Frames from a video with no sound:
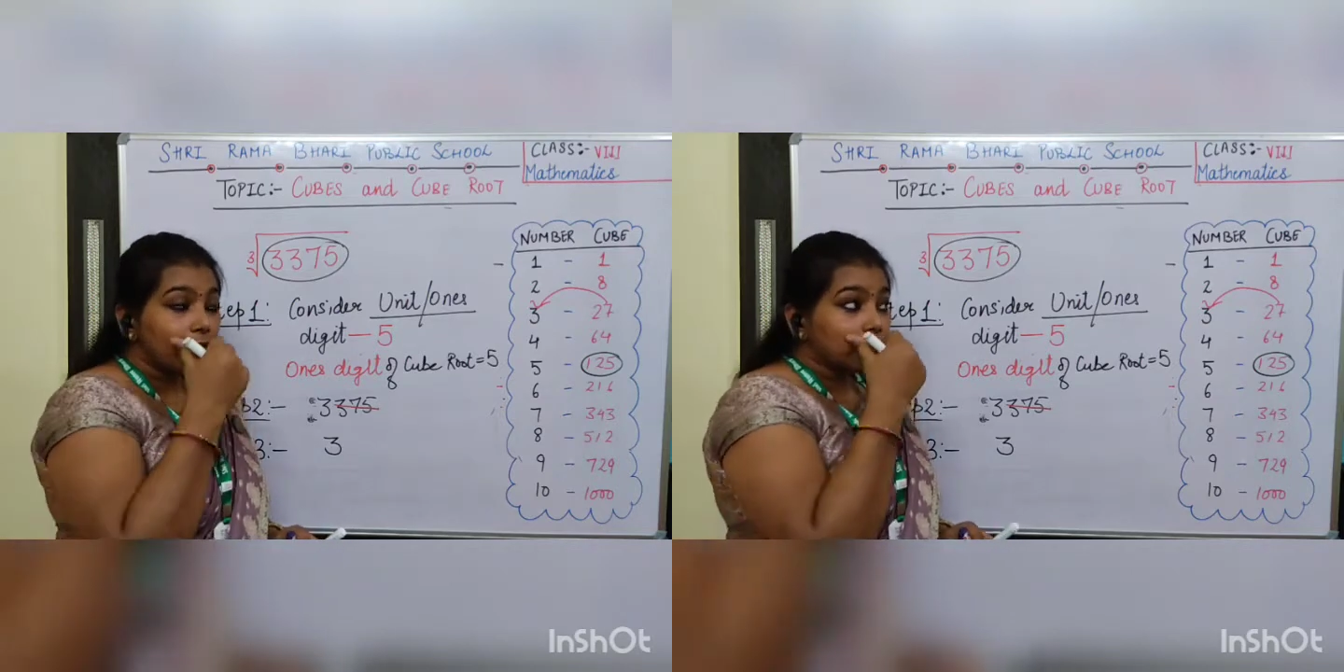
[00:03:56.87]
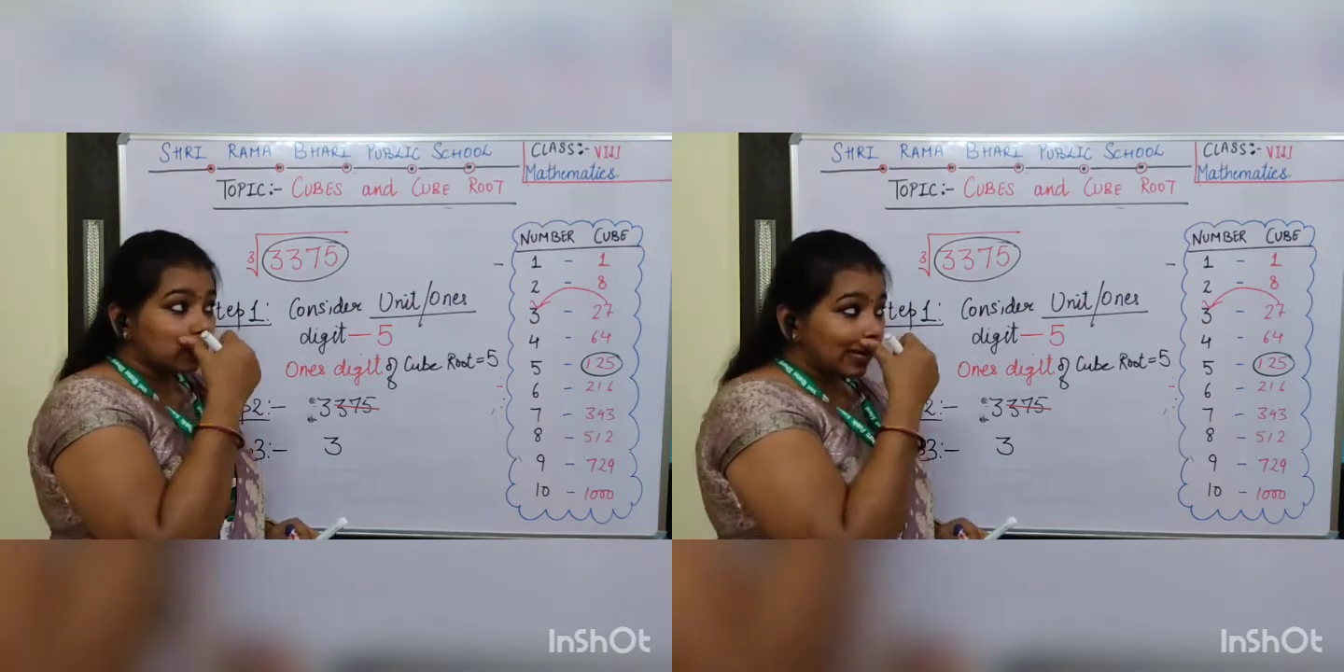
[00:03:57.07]

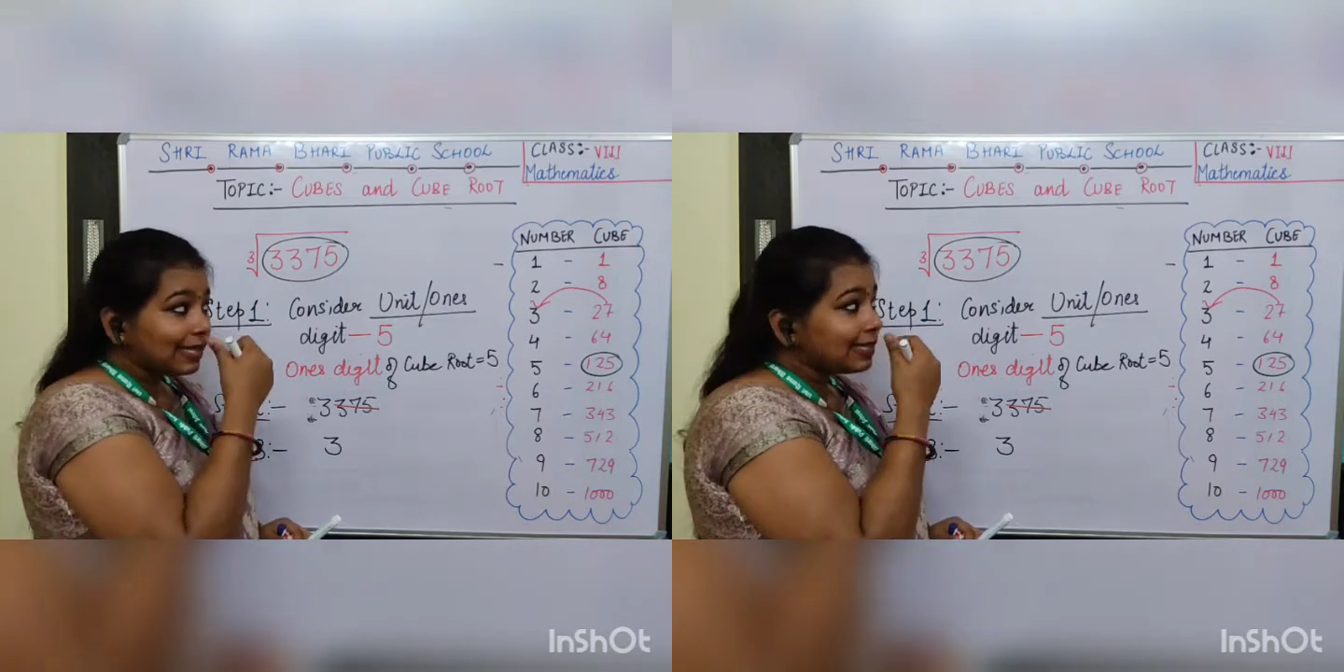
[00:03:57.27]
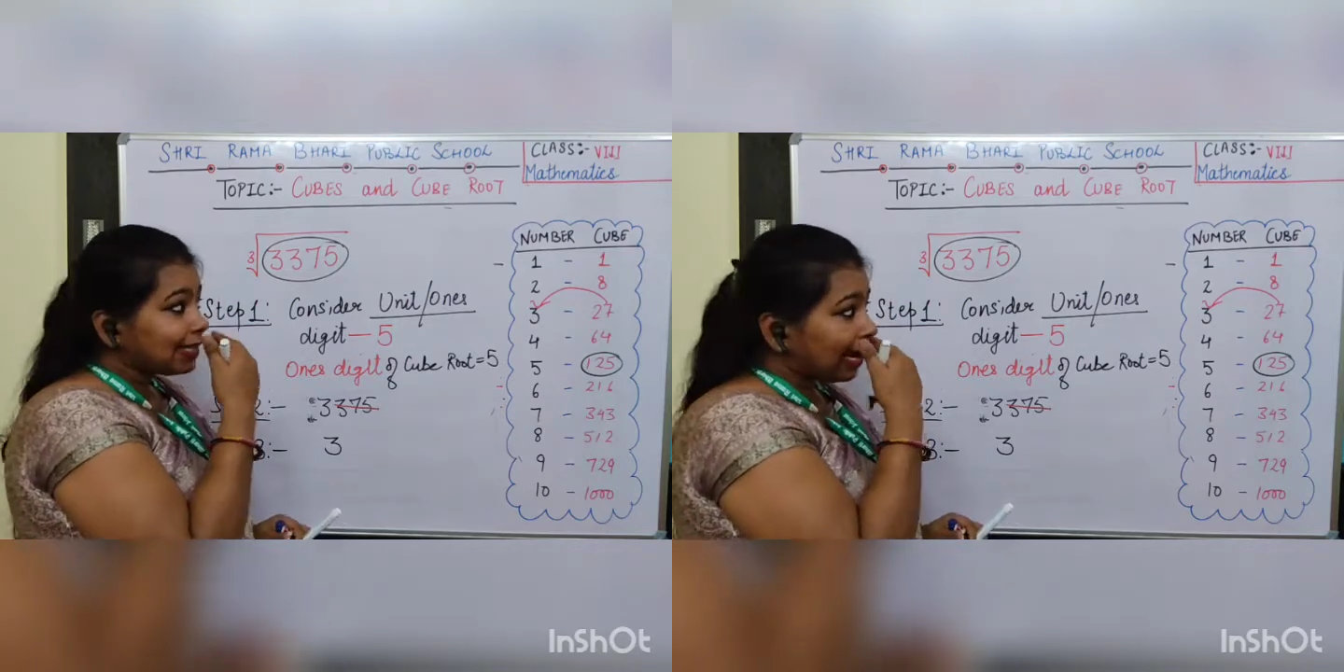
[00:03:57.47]
So
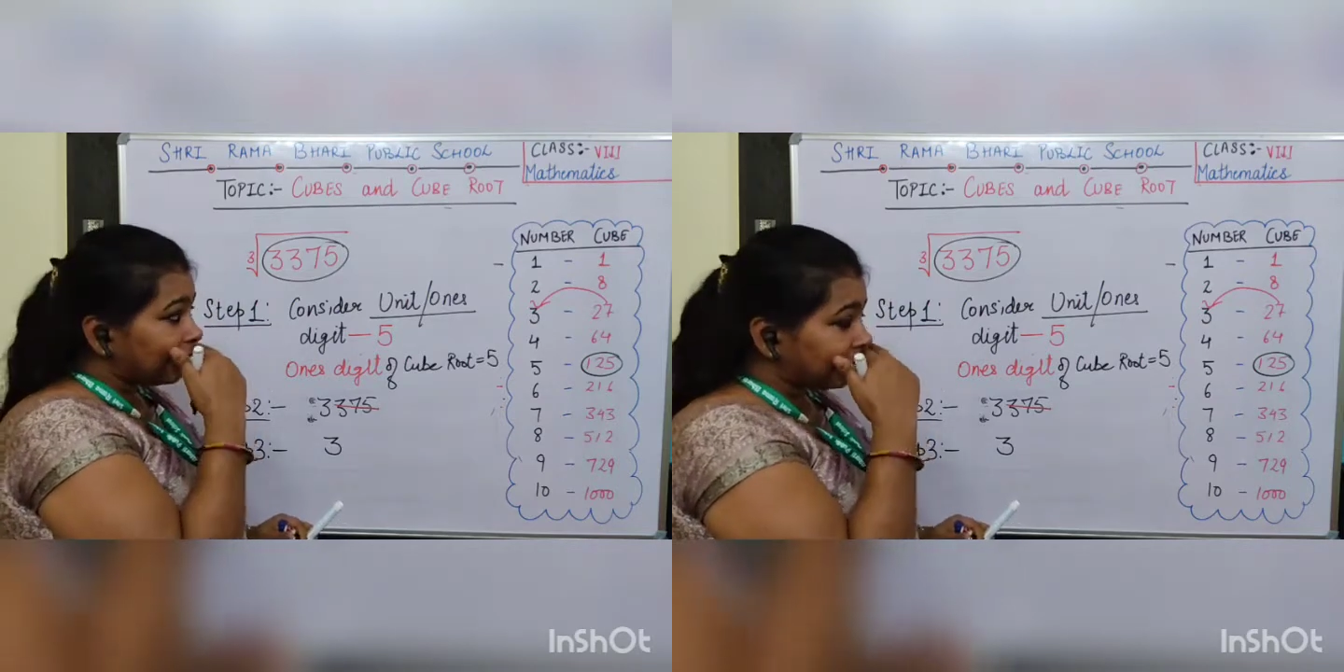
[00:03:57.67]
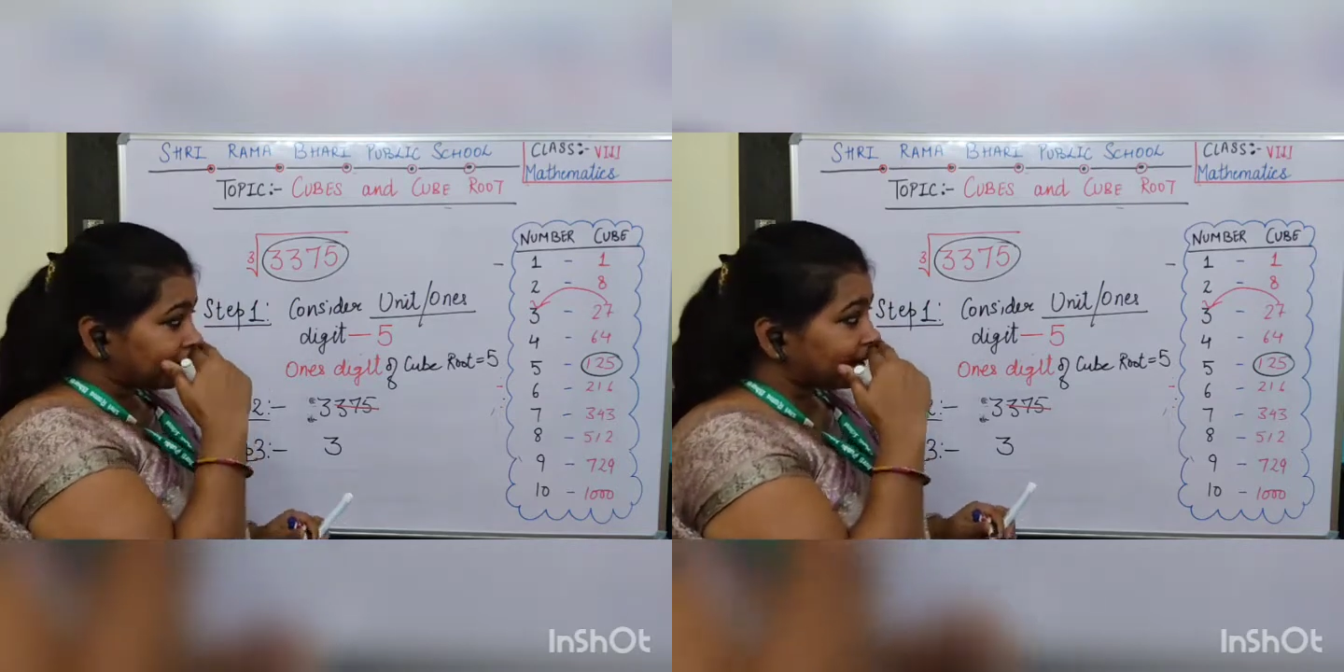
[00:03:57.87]
let's start with